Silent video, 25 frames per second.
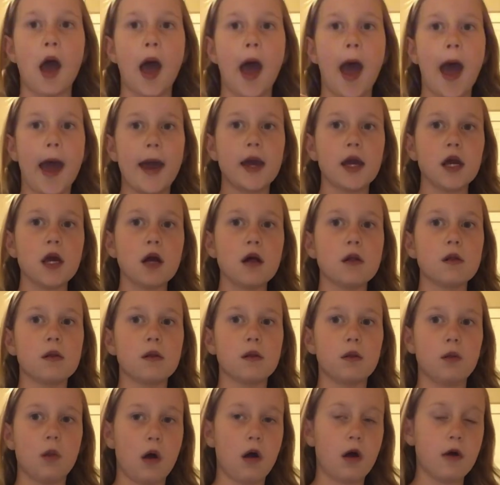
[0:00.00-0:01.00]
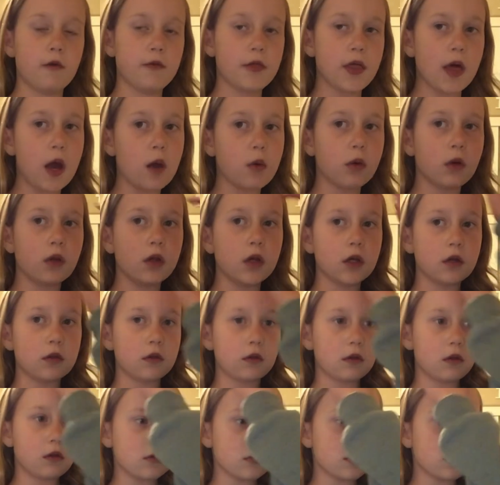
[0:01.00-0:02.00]
I love that Rolling
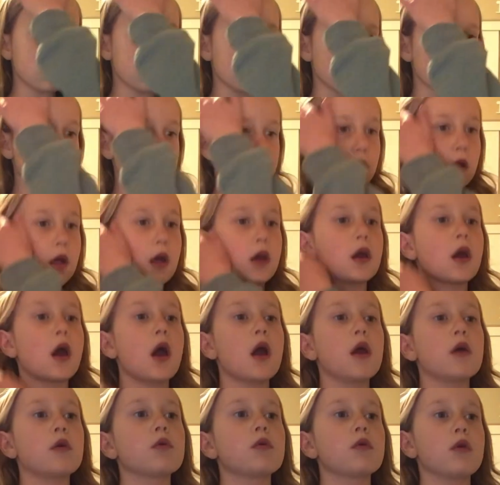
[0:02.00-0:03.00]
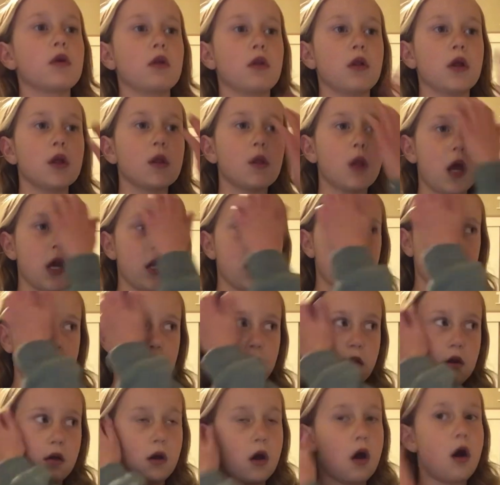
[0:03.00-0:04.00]
Stone shirt. Like, I really like
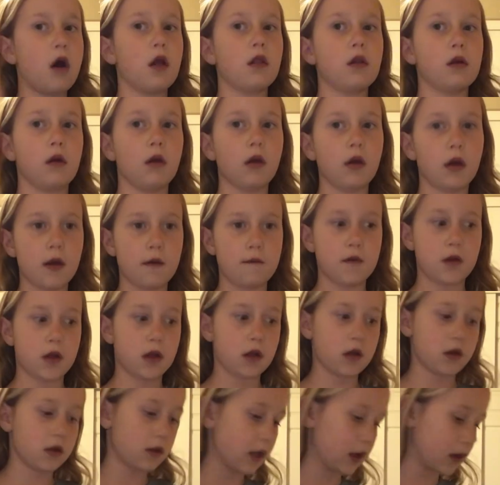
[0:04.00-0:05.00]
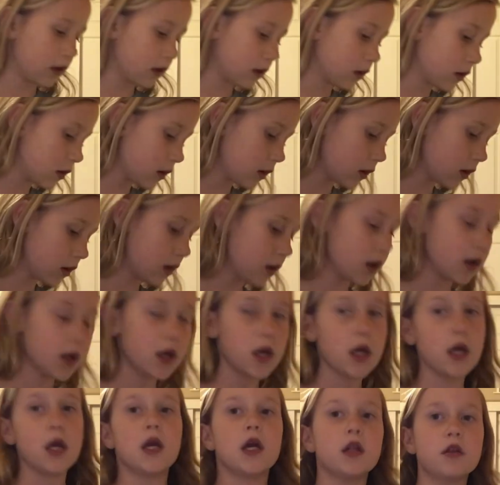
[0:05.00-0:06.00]
the color of it. Like,
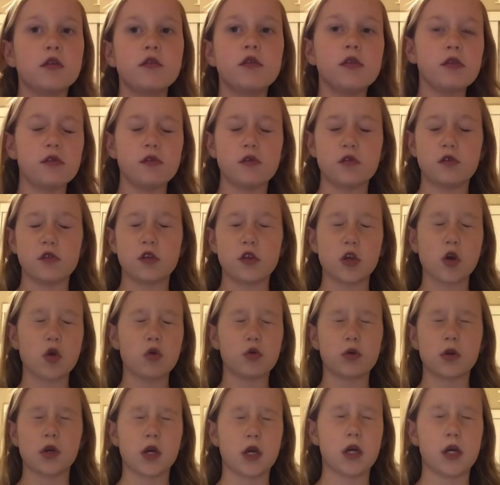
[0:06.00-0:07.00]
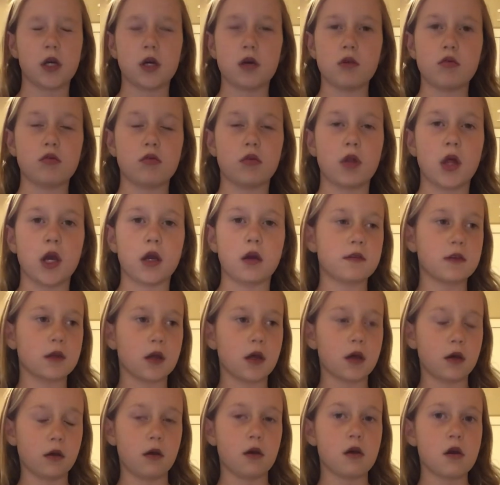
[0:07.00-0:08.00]
it's just so cute. Like,
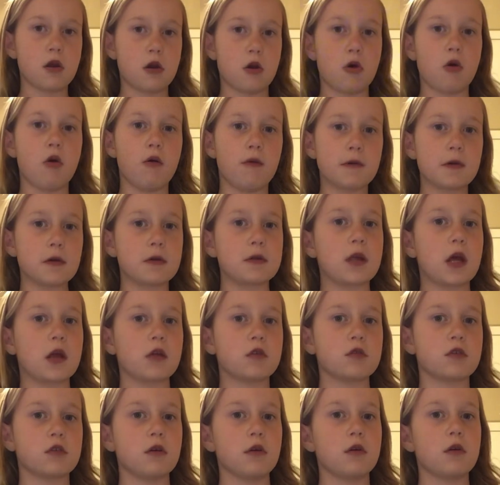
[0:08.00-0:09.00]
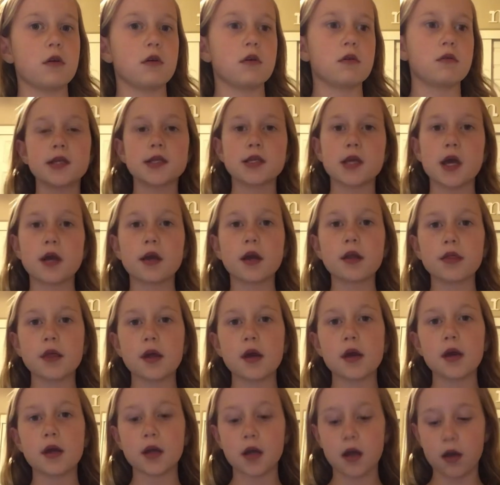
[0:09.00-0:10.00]
a good oversized shirt. Second
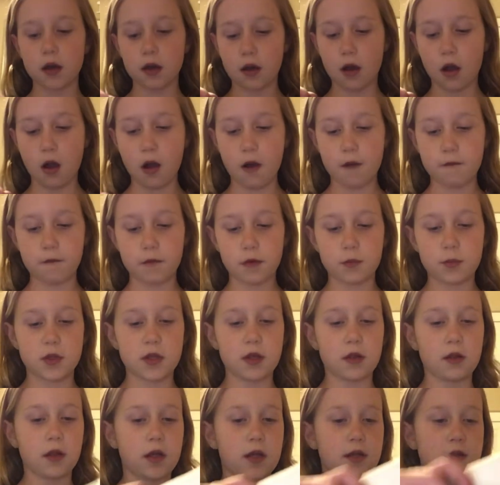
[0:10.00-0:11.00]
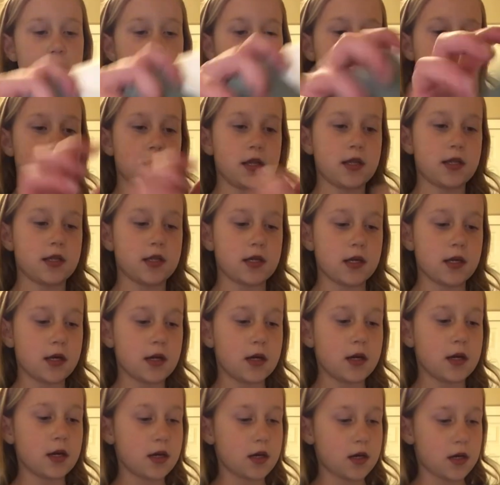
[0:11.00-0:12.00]
thing I got from Tilly's is
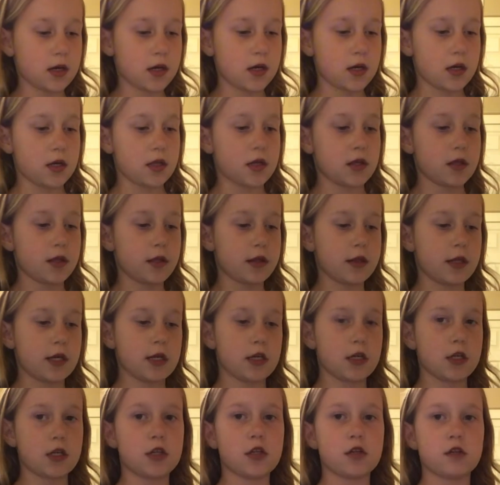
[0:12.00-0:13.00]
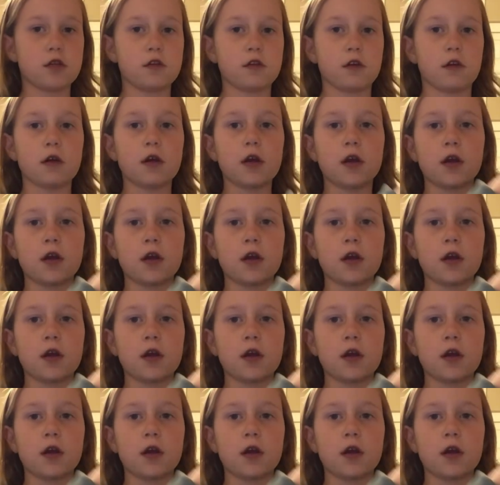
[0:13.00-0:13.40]
this shirt.